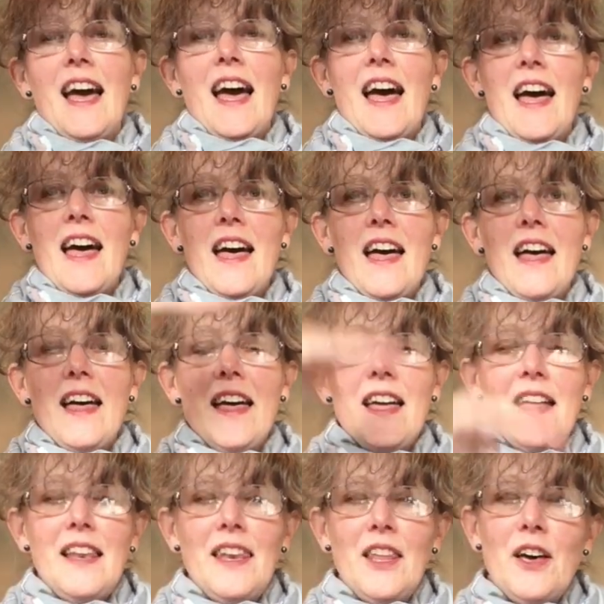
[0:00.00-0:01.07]

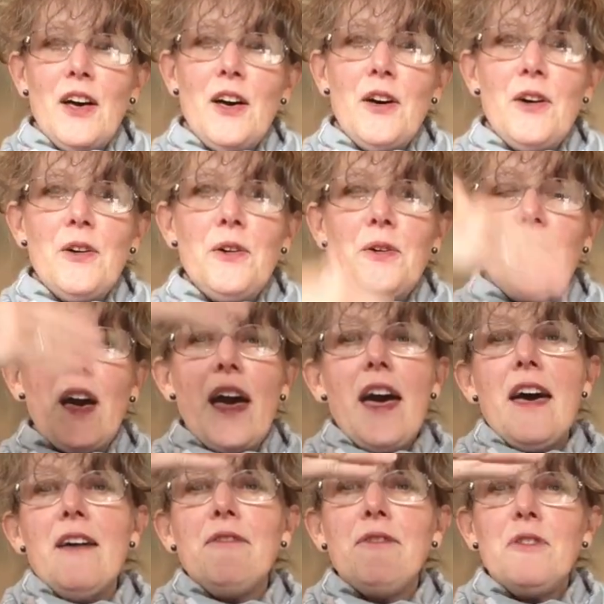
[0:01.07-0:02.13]
Hello
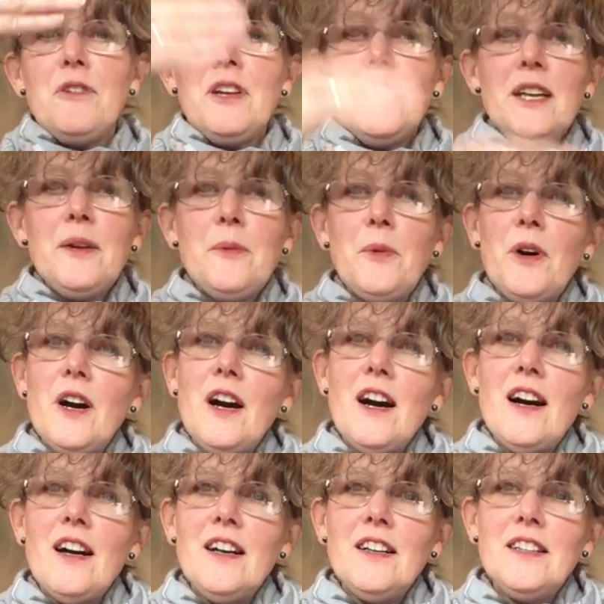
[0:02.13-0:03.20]

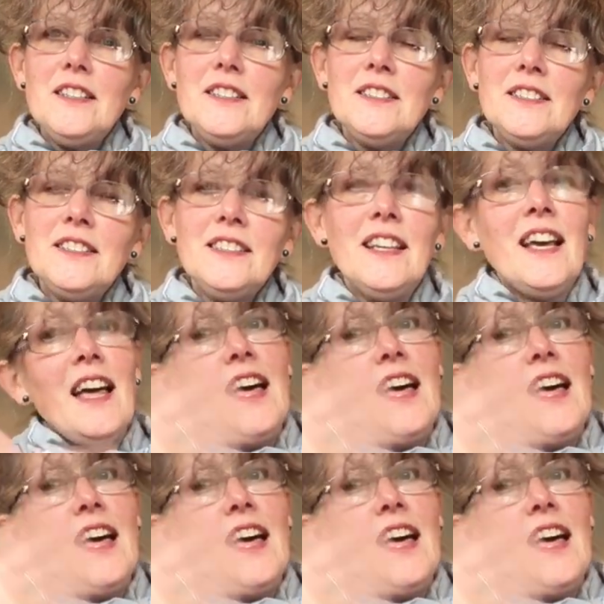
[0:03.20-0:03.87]
everyone.